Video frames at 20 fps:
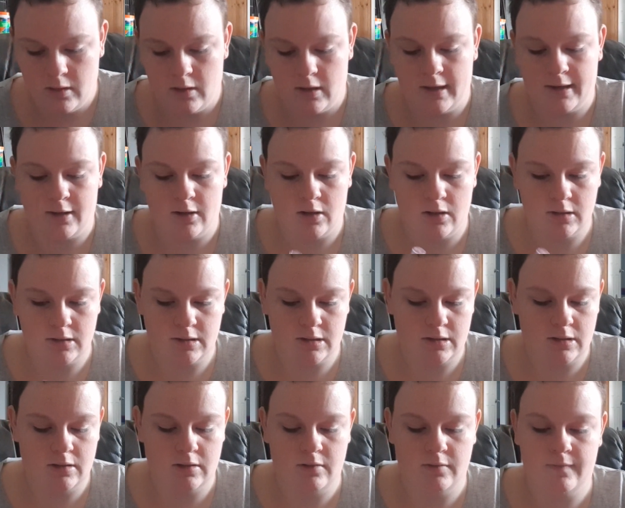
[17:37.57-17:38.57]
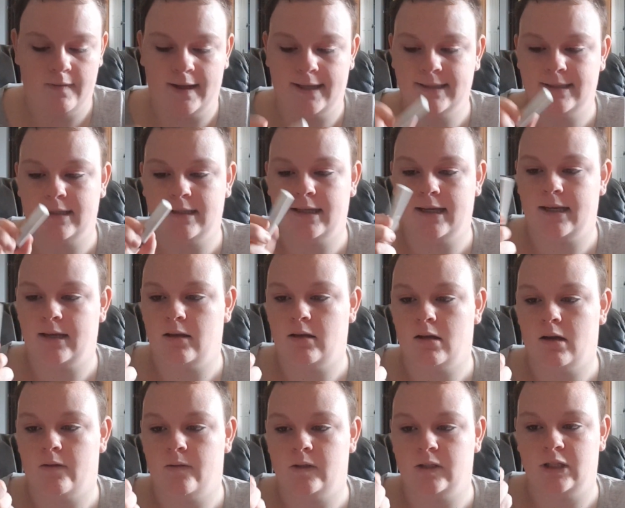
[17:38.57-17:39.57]
I got Vaseline
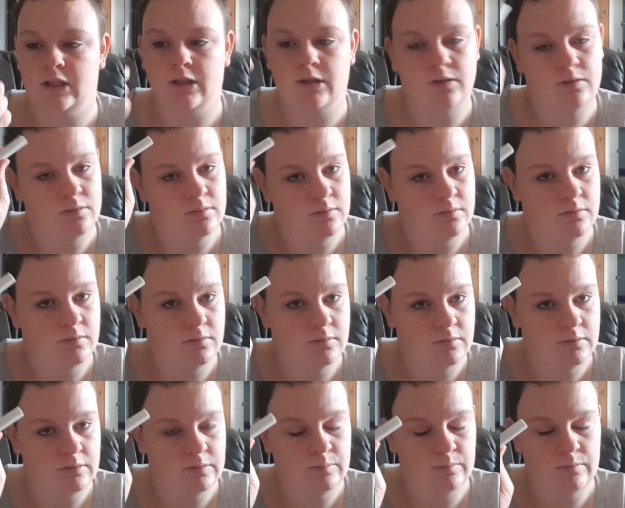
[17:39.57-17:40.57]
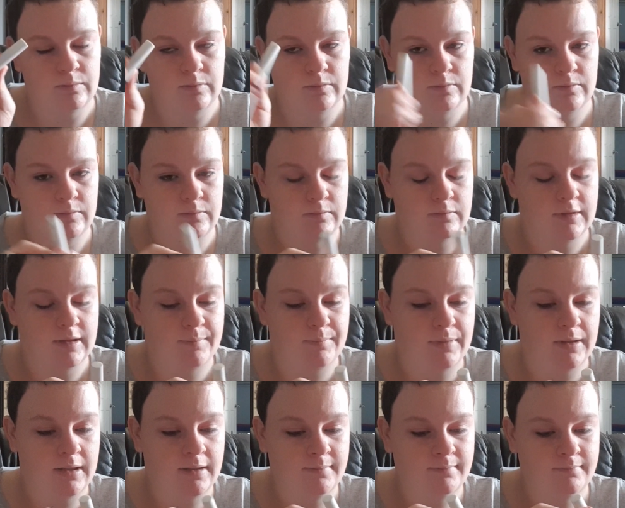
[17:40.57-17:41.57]
CoverGirl lip
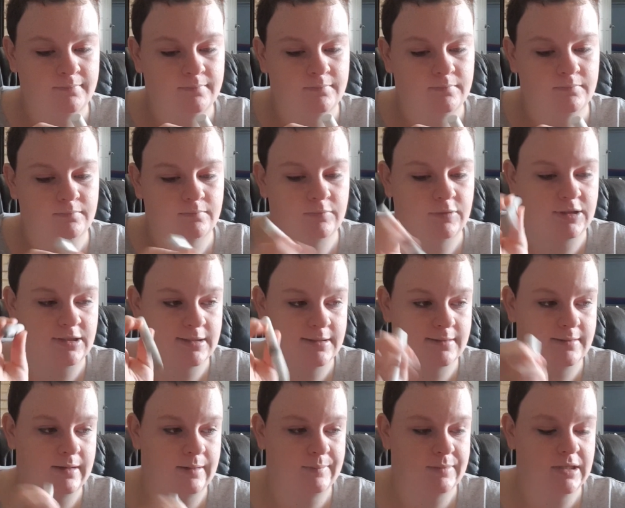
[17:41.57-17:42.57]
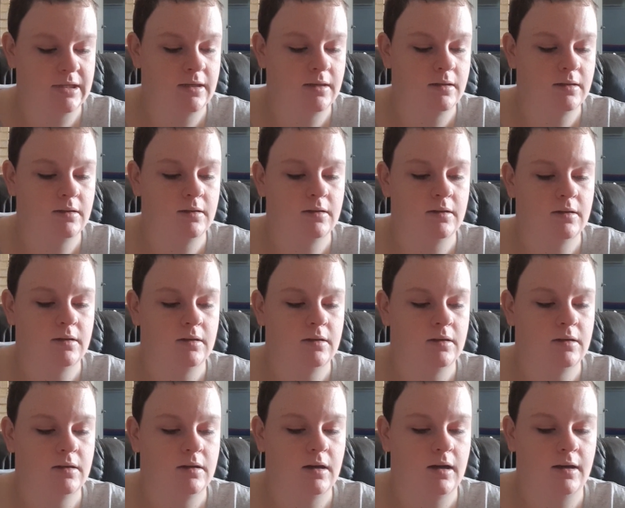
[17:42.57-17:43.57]
balm, which is empty.
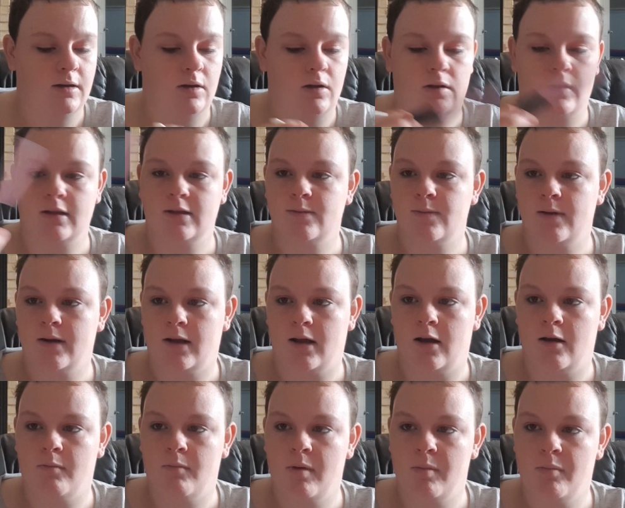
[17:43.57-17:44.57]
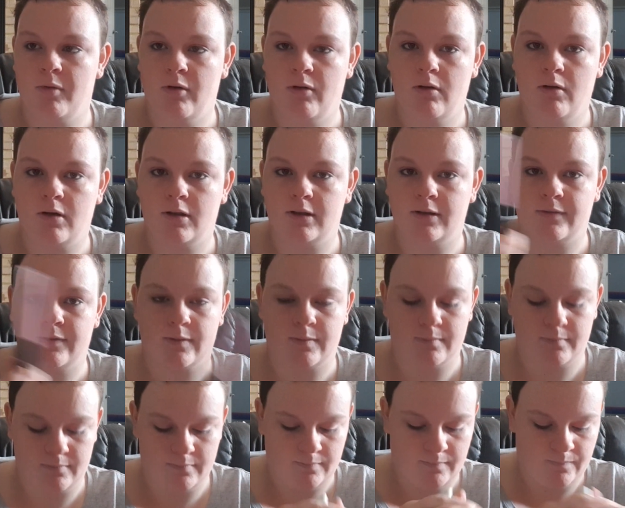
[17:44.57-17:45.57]
I got this one, I can't remember who I got this from.
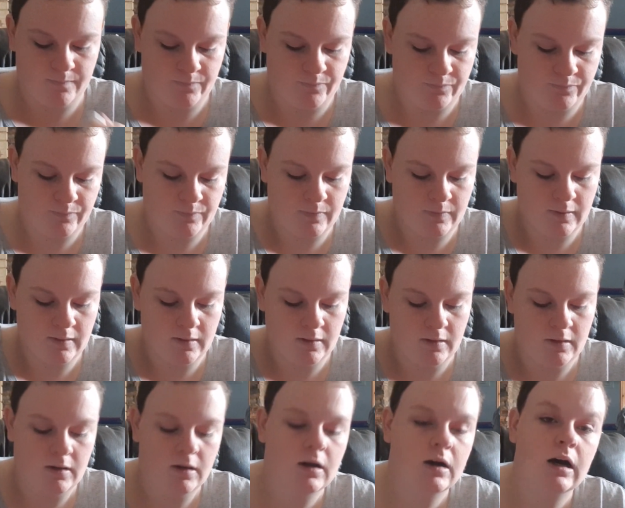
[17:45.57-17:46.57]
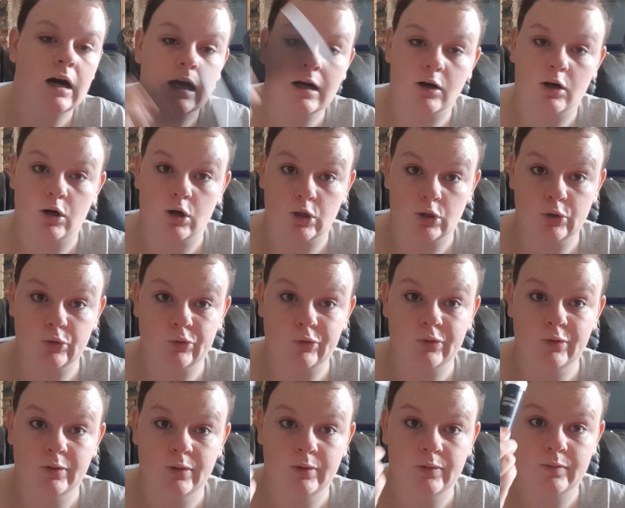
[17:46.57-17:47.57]
I got
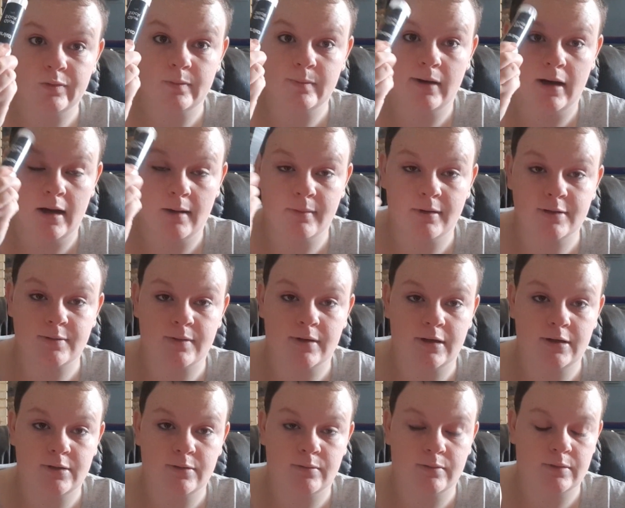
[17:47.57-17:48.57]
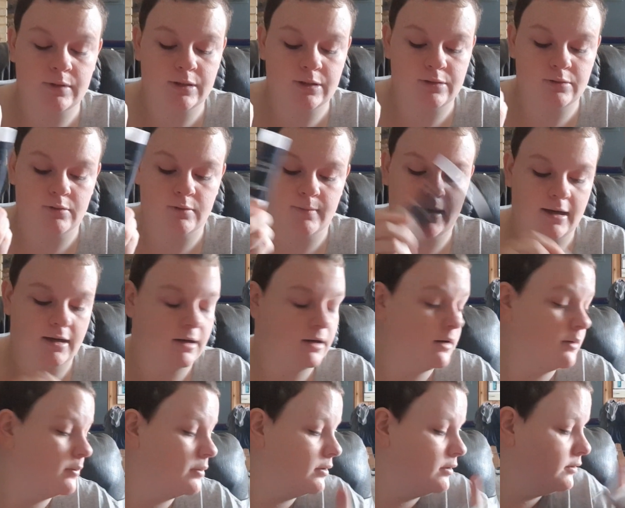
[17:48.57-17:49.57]
glue for my eyebrows when I don't want to do a
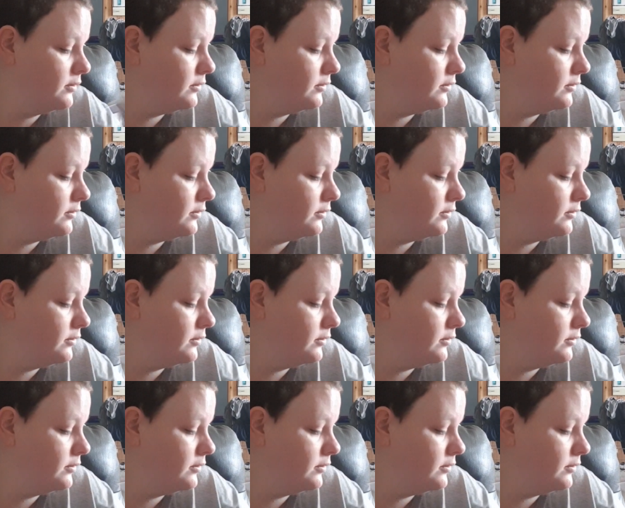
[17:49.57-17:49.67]
makeup